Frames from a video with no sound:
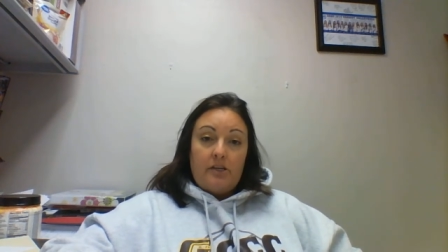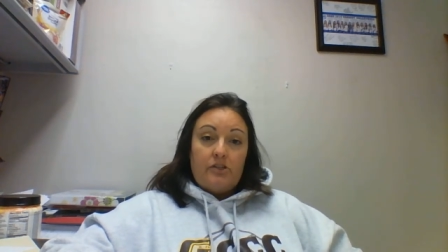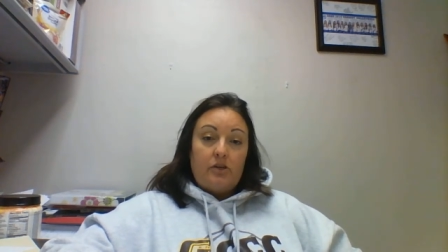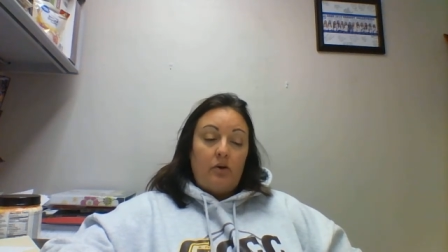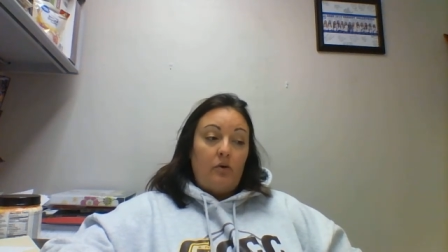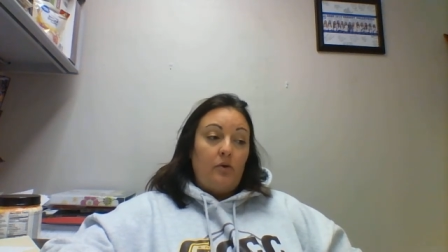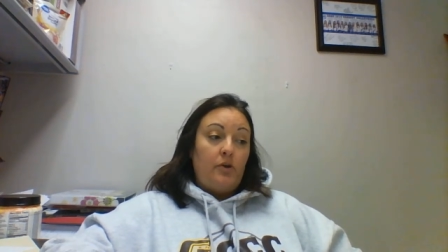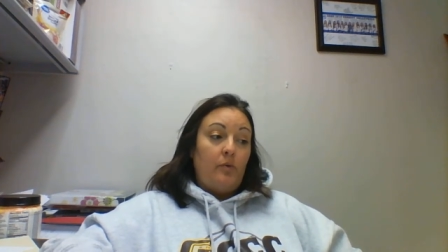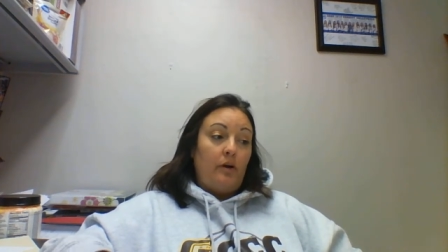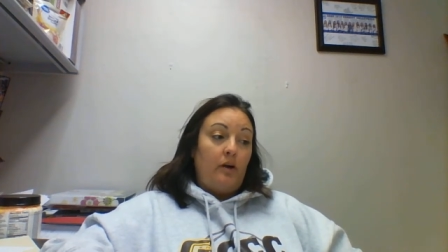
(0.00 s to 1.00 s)
So
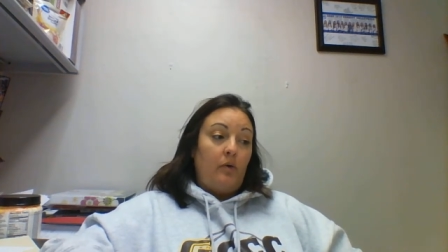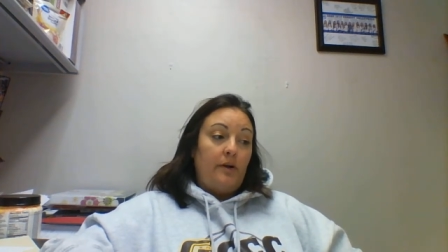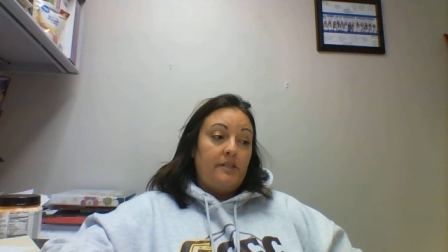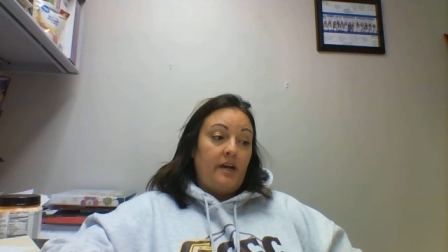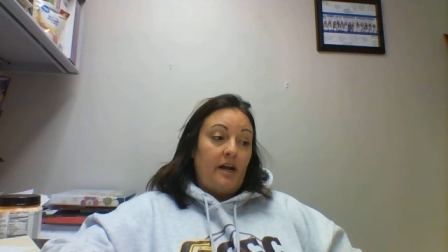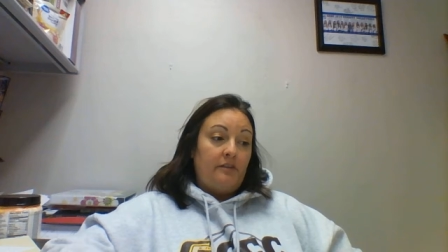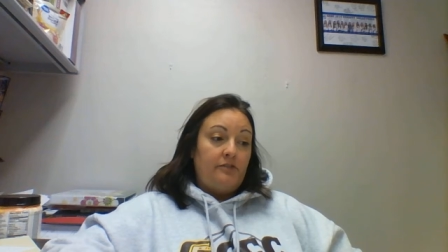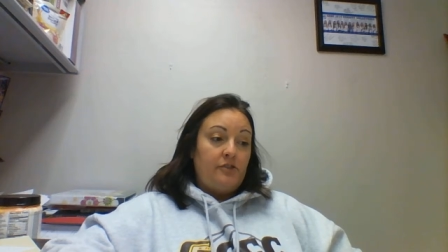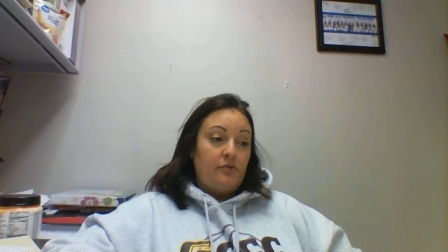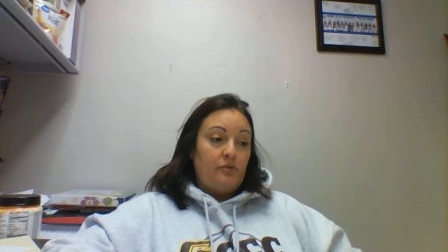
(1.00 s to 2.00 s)
you are going to have
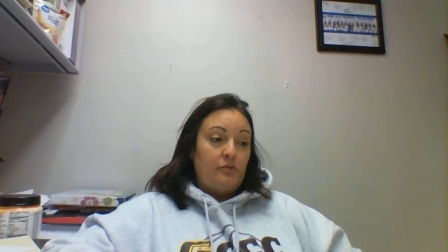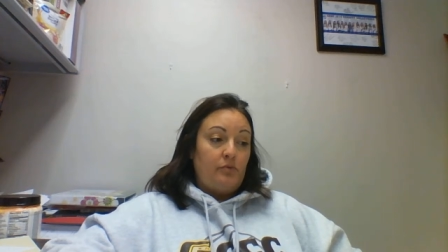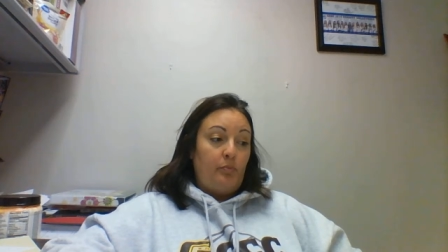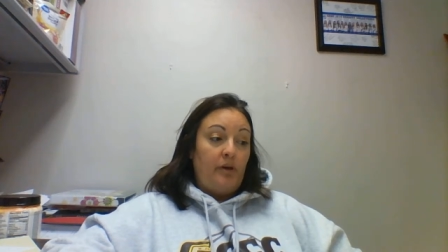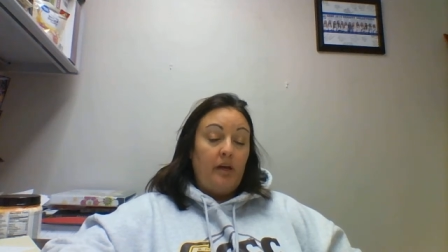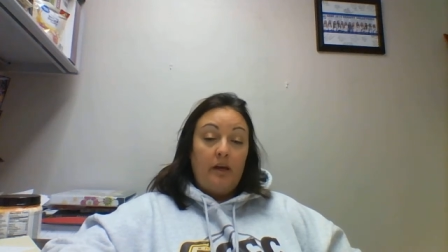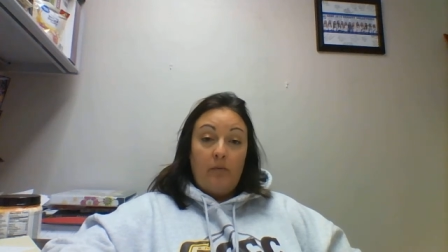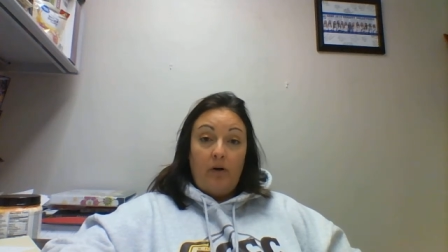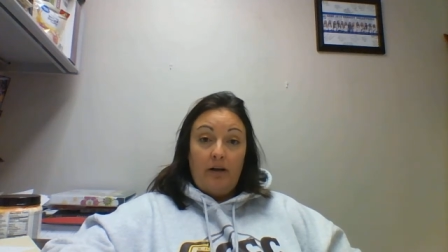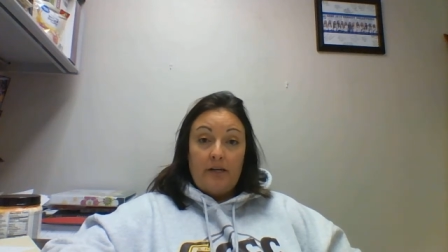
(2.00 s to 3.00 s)
to pick
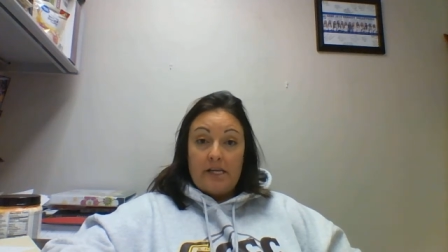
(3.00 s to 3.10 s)
one.